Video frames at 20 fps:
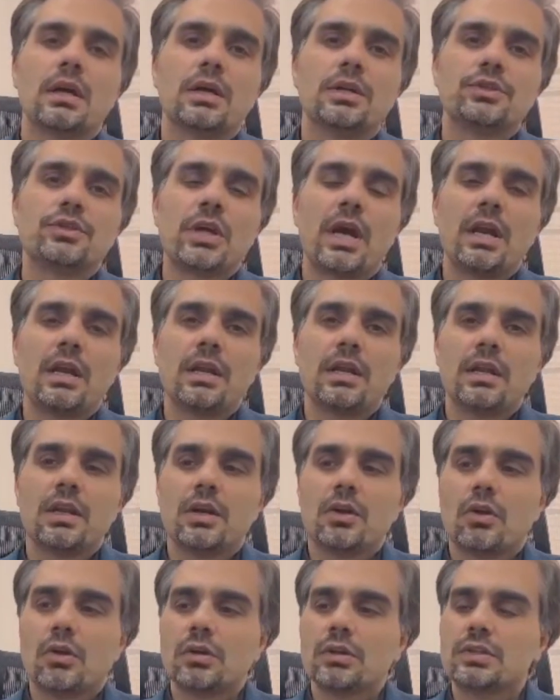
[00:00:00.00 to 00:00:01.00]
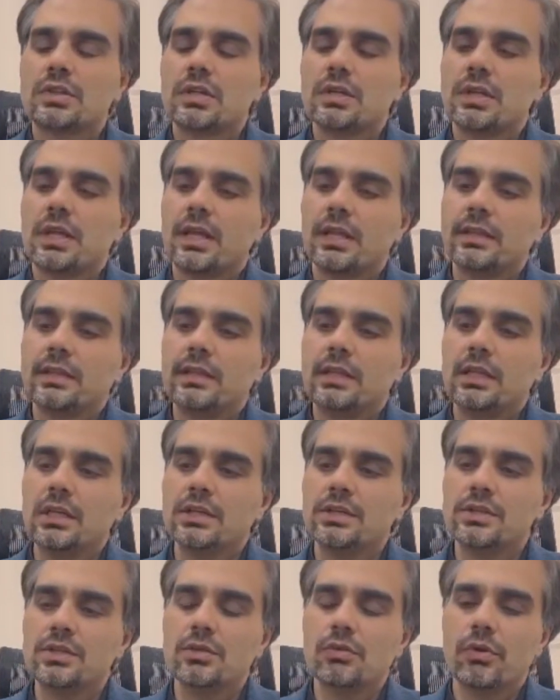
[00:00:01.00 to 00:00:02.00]
child and adolescent health
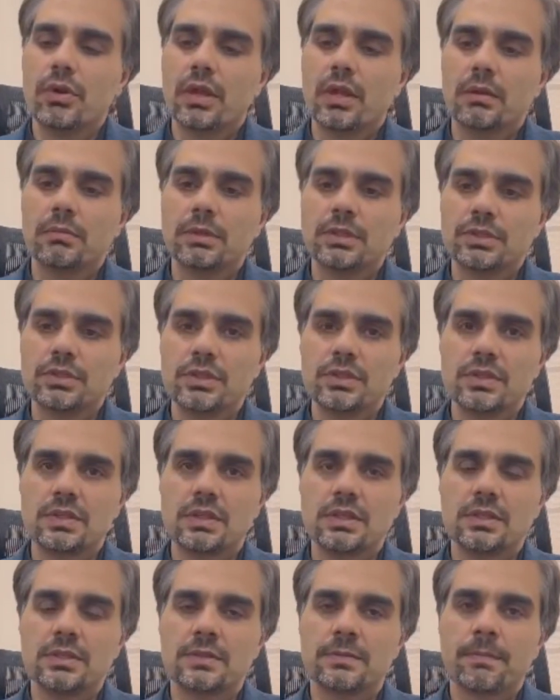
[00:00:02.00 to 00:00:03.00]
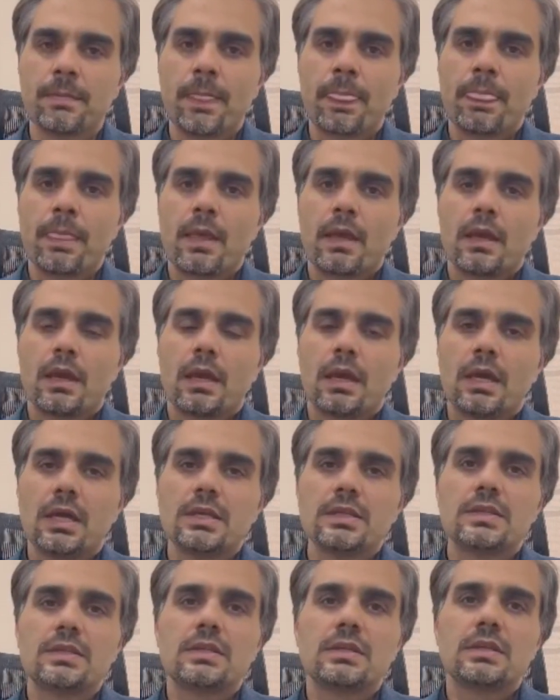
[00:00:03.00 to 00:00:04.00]
needs during emergencies.
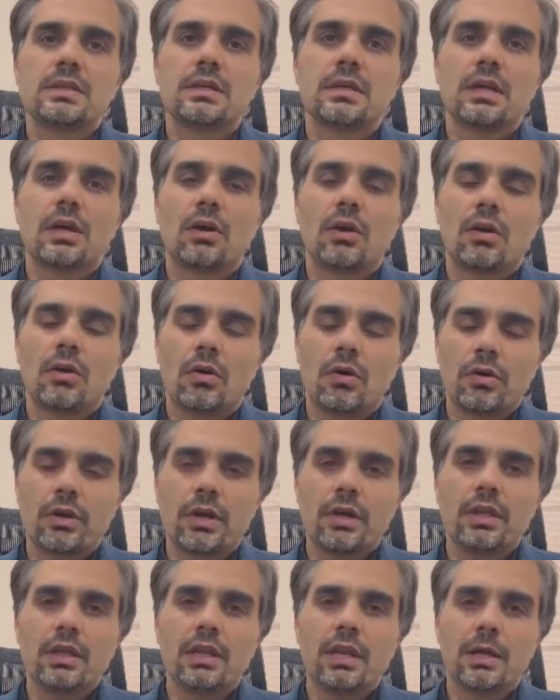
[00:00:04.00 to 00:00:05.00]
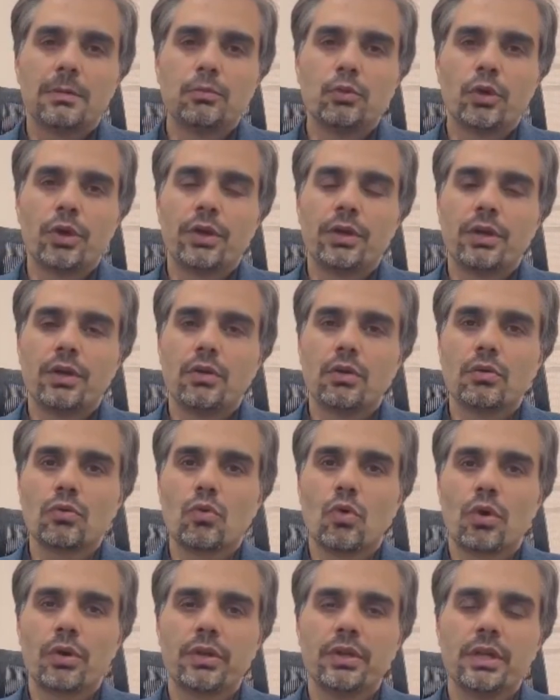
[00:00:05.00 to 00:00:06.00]
As already elaborated on
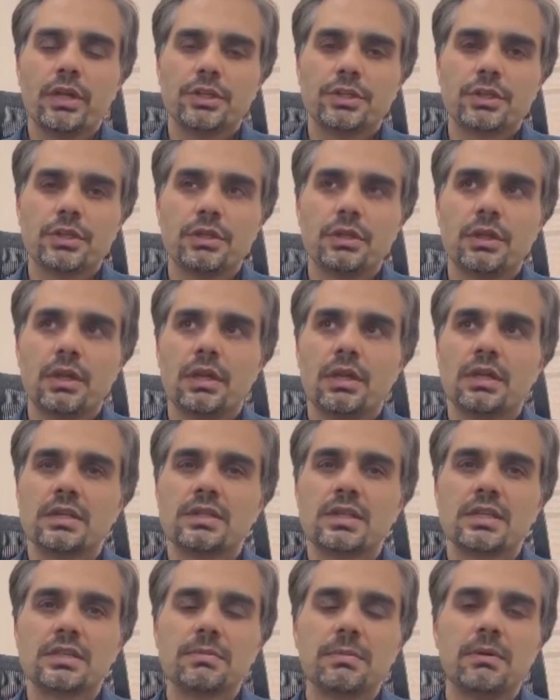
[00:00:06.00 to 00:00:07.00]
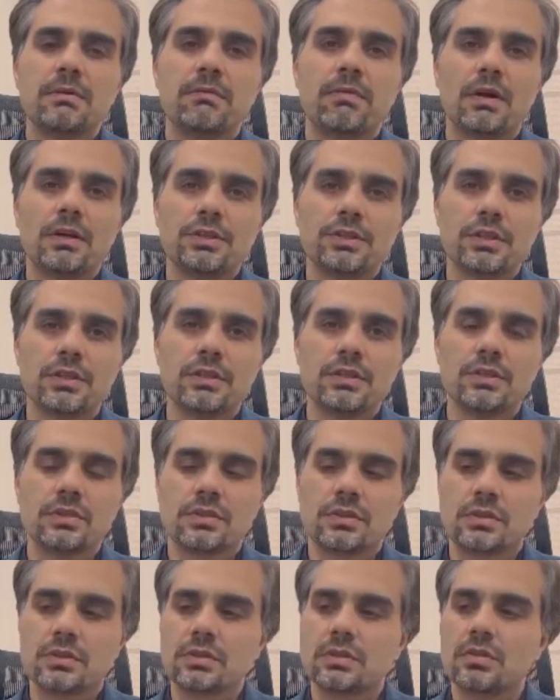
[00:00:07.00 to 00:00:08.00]
coordination and assessment
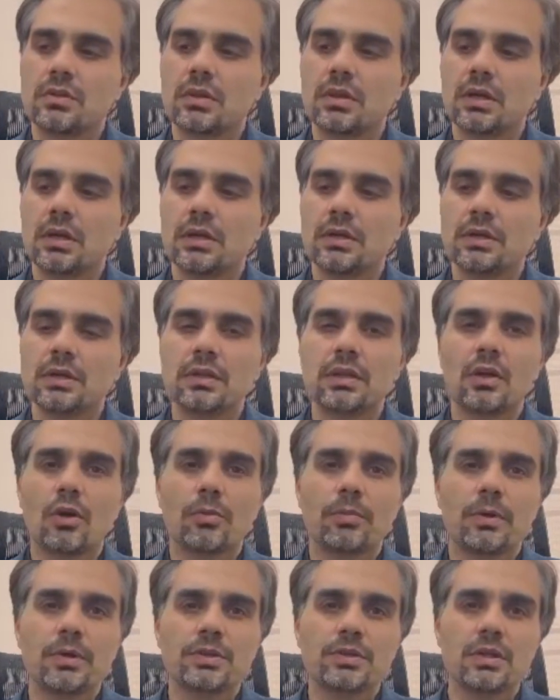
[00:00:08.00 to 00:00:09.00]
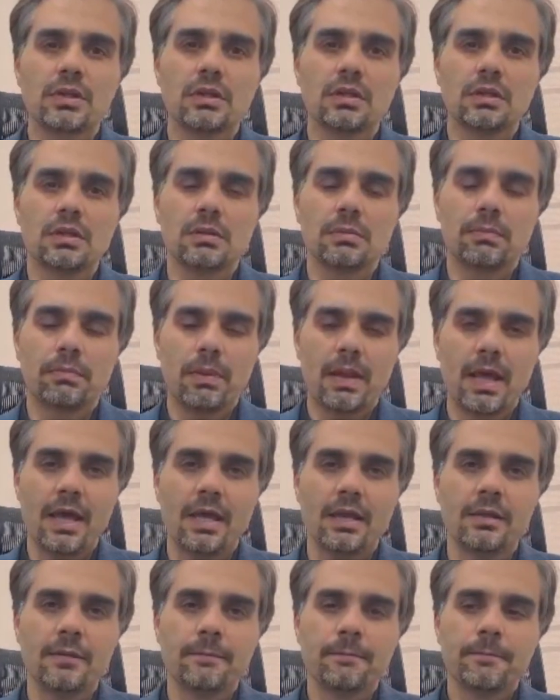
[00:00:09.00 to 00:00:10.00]
functions under the operational
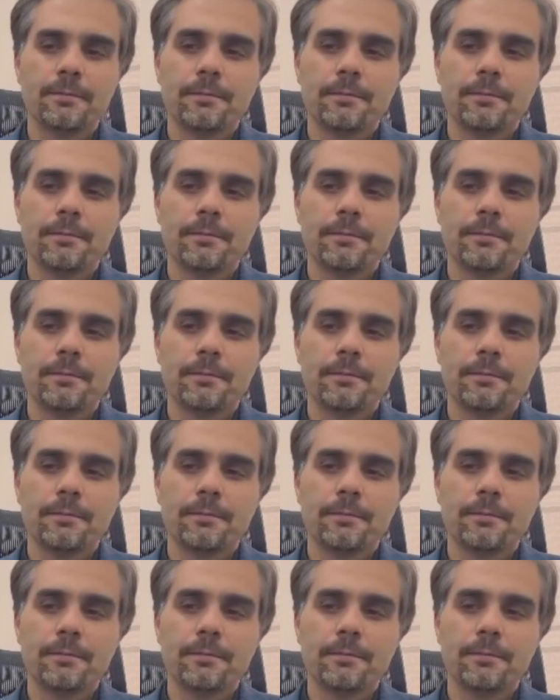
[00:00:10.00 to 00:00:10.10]
plan,